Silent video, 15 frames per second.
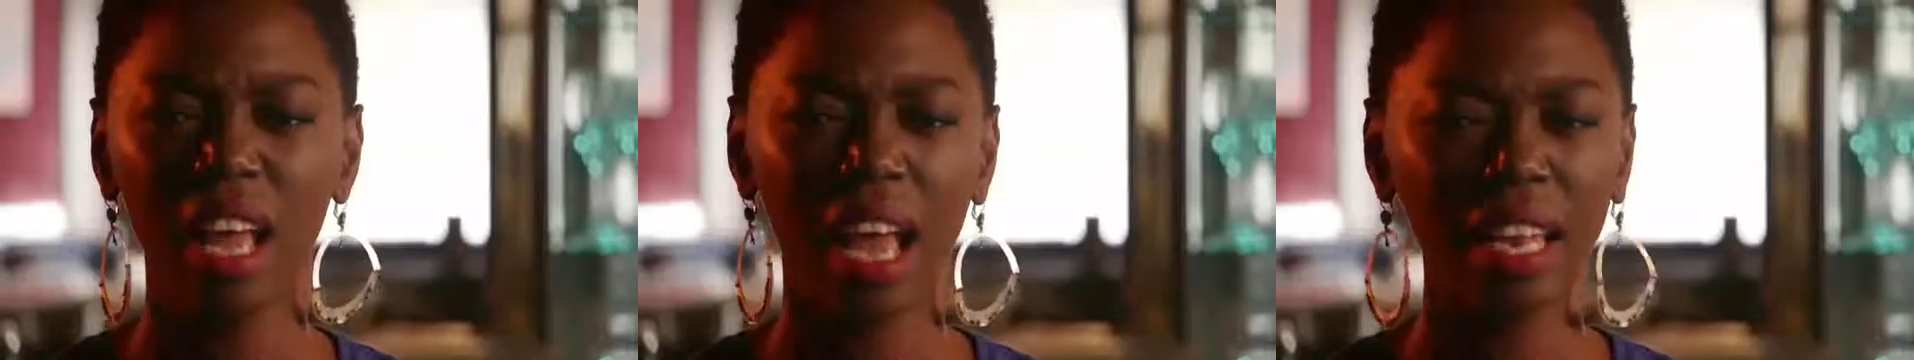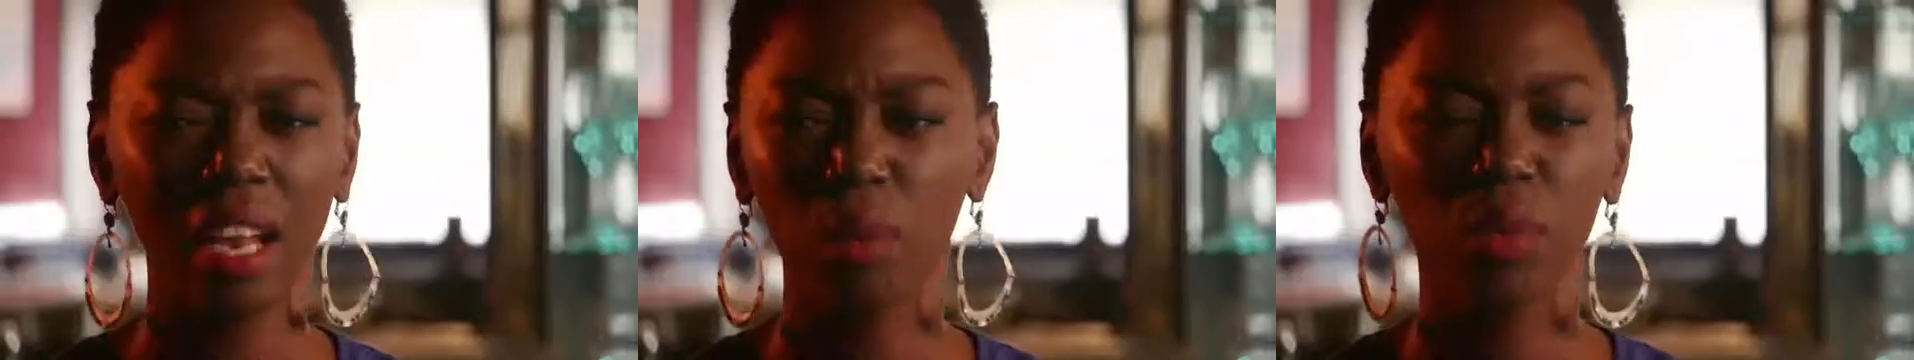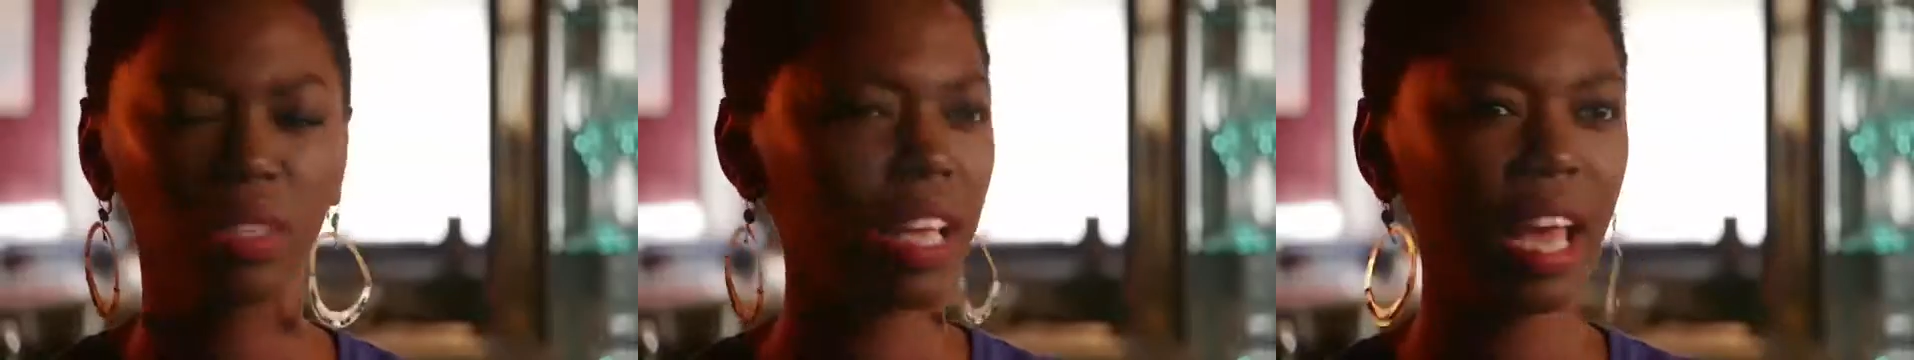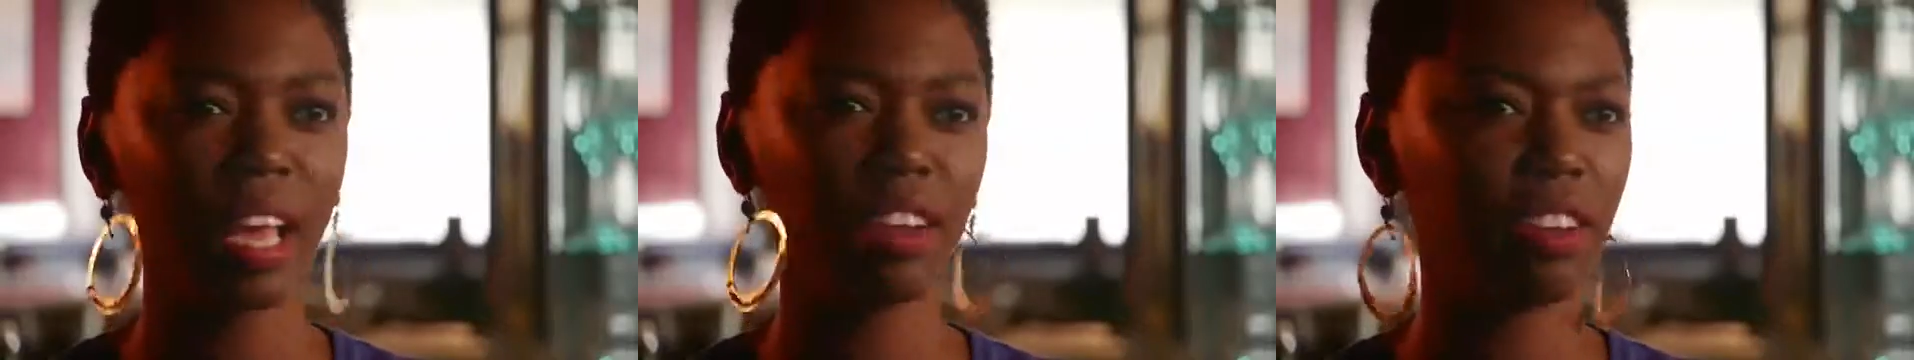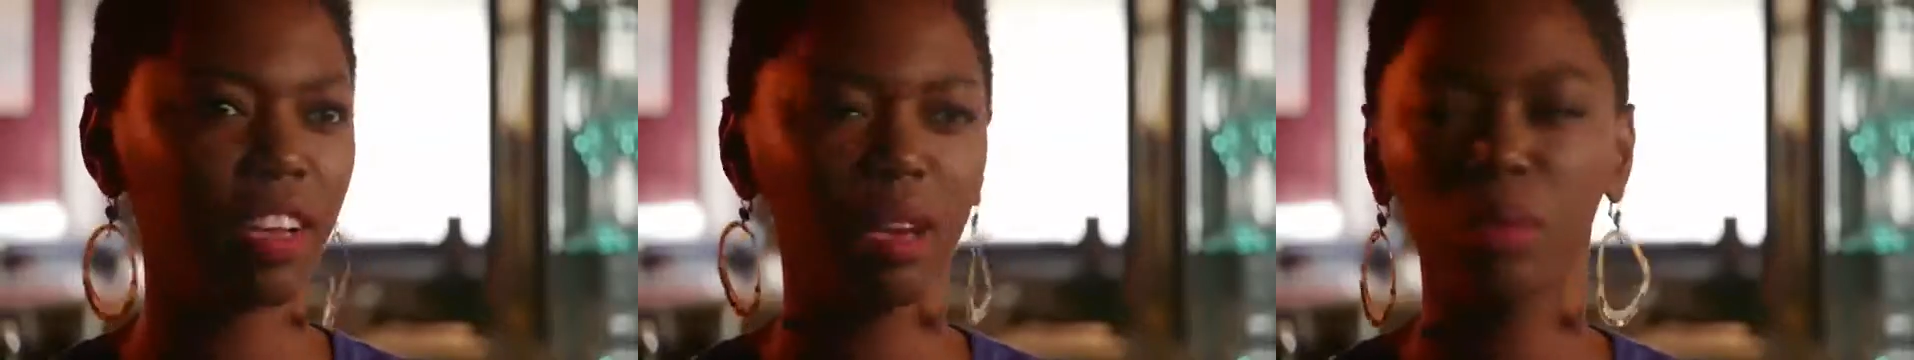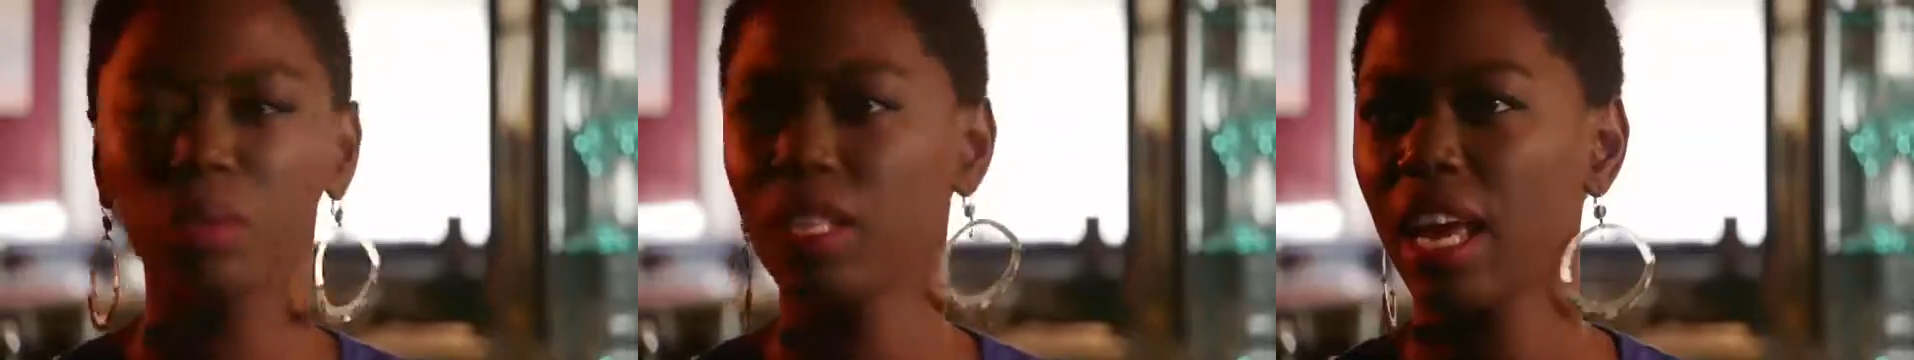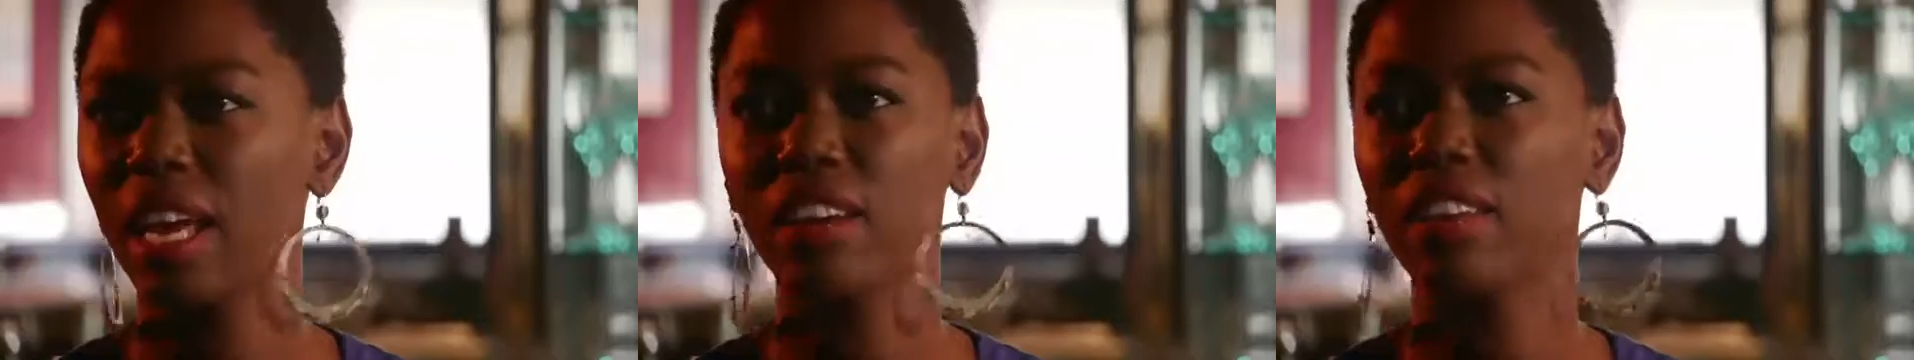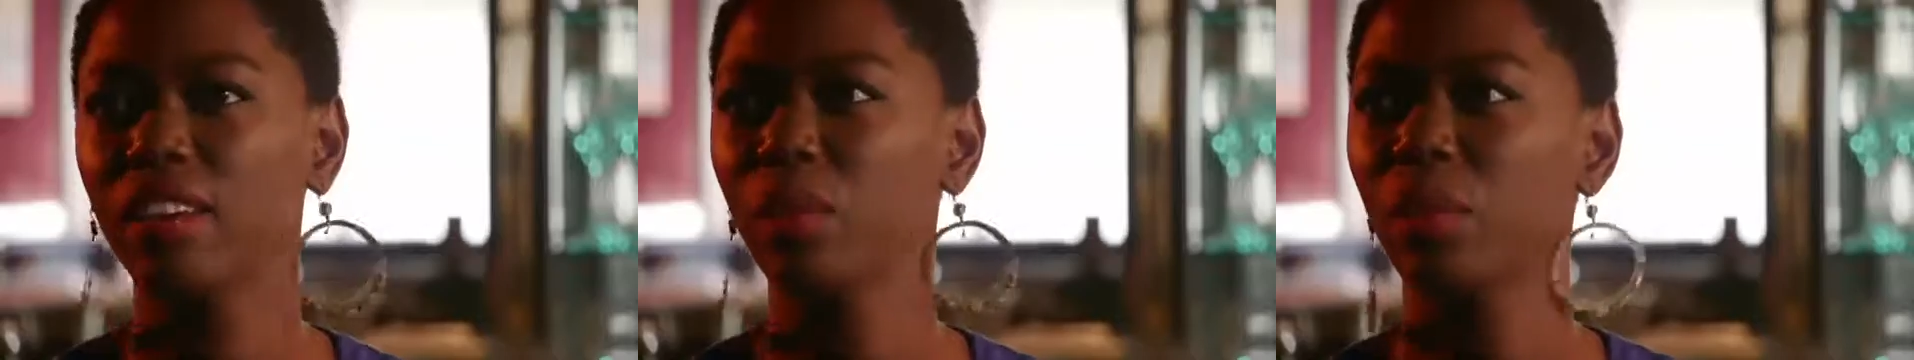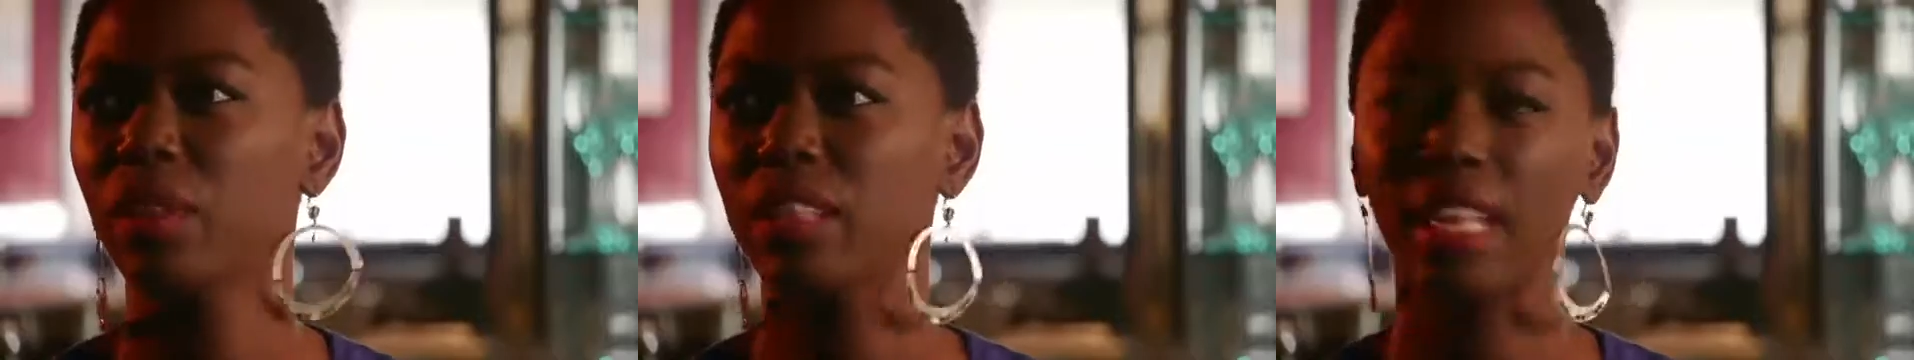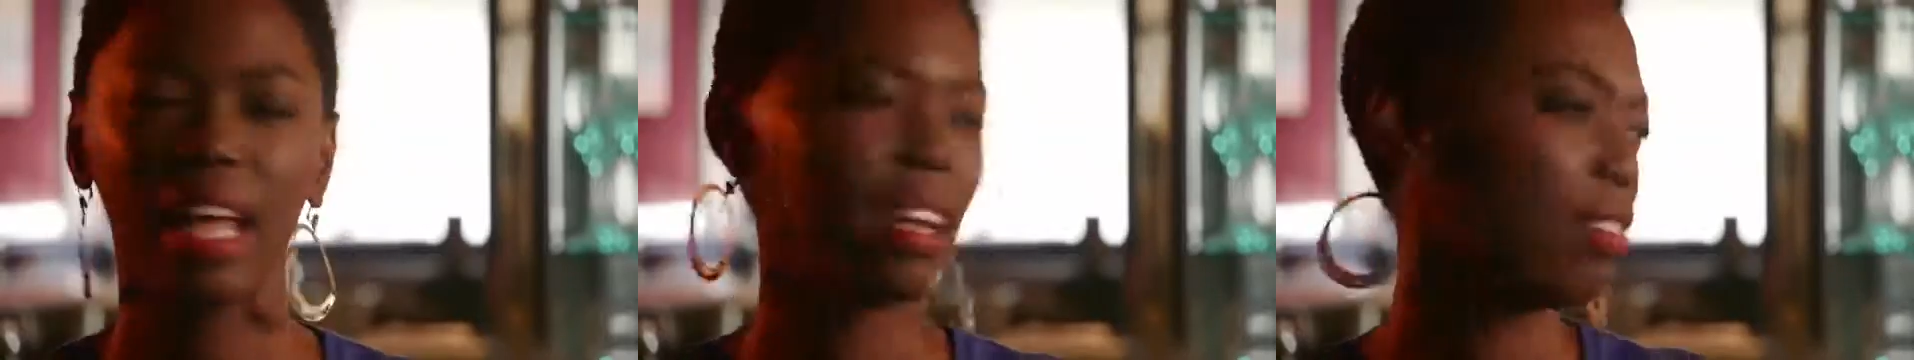I was angry. I was angry
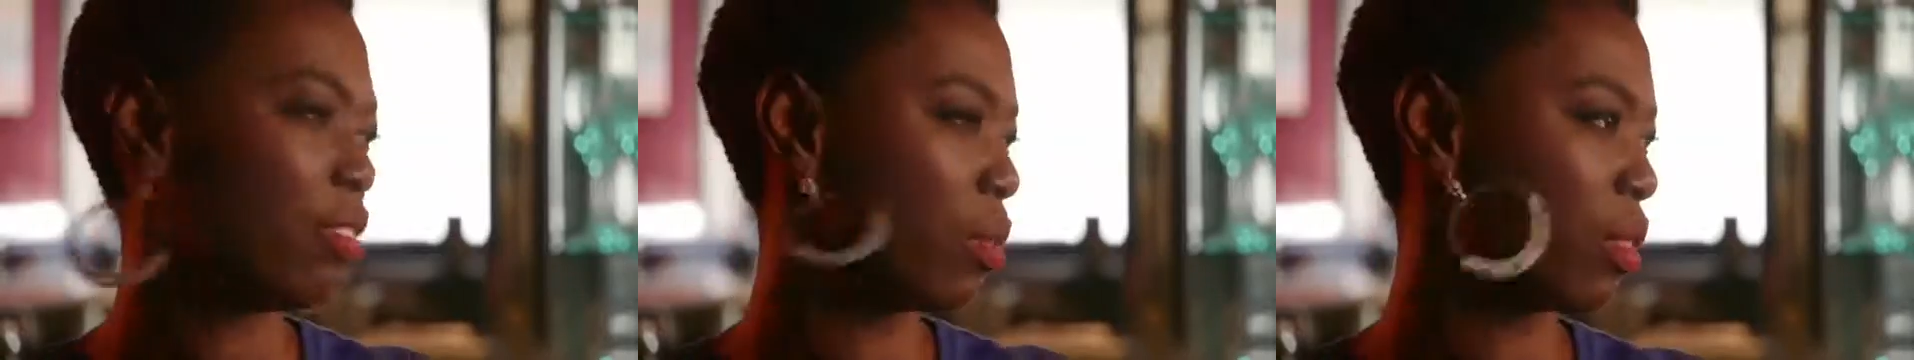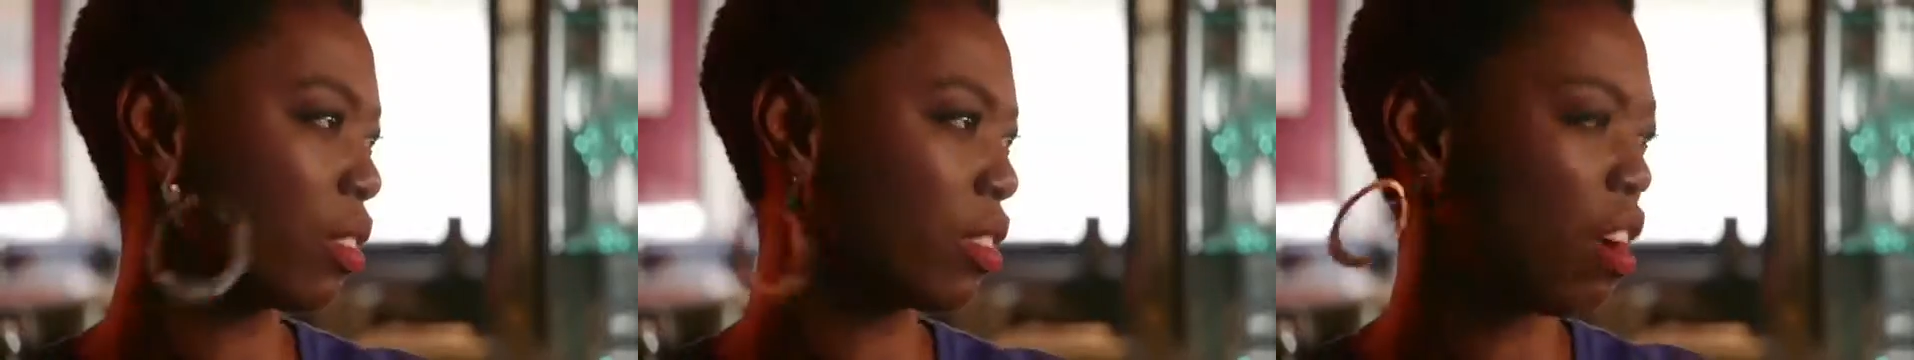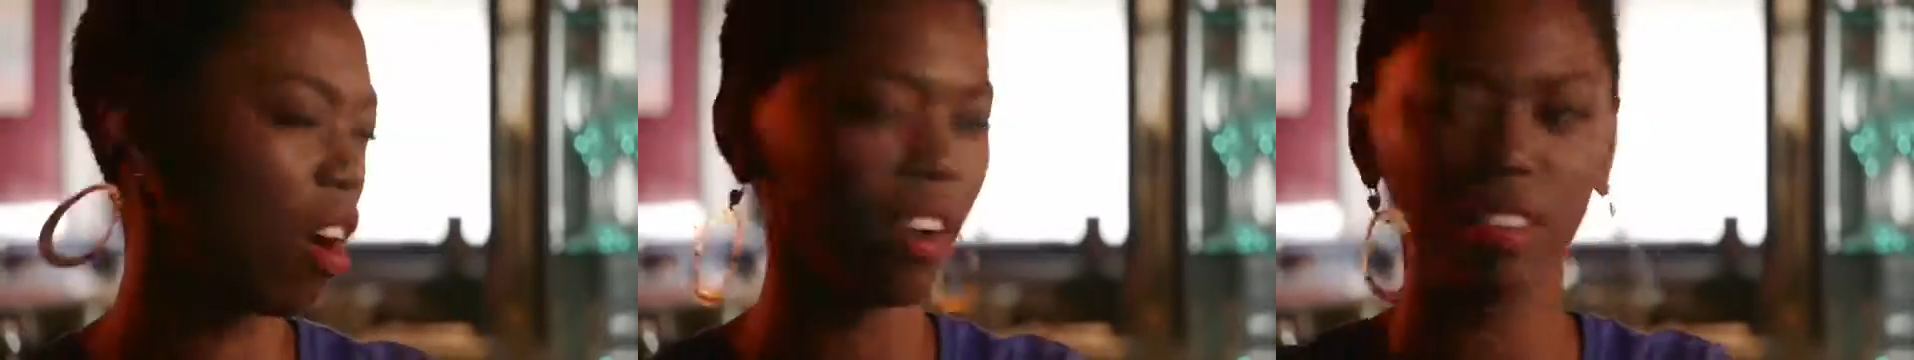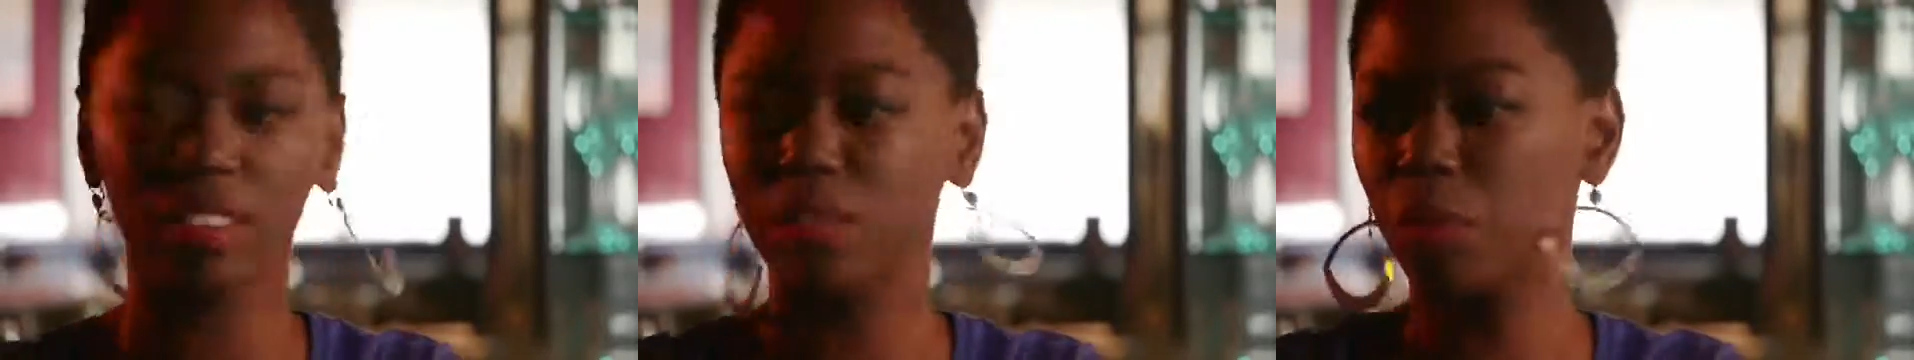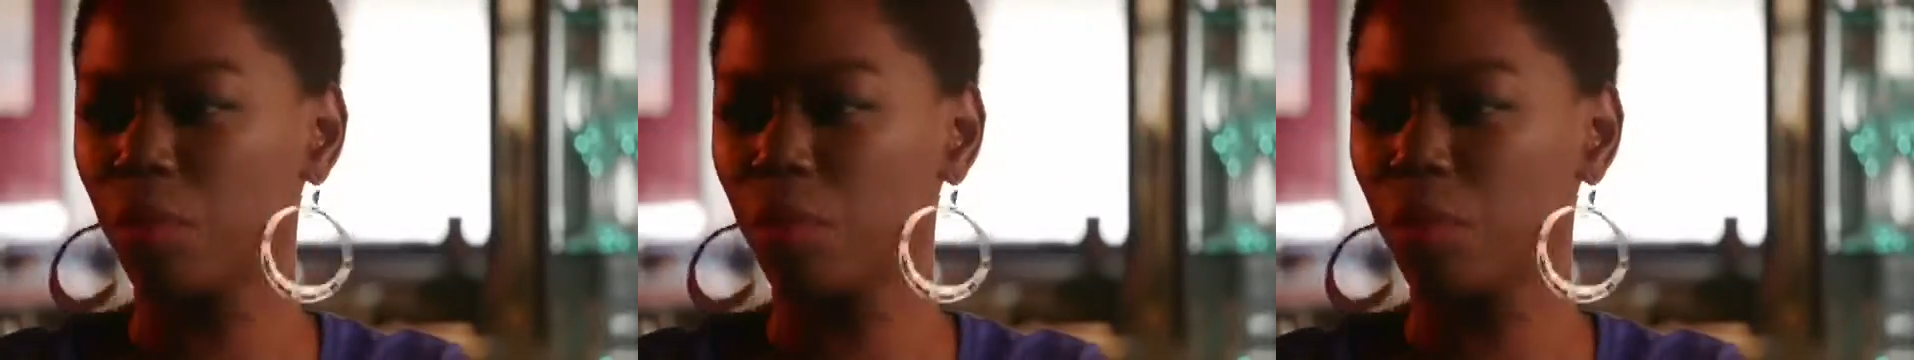with life, with God,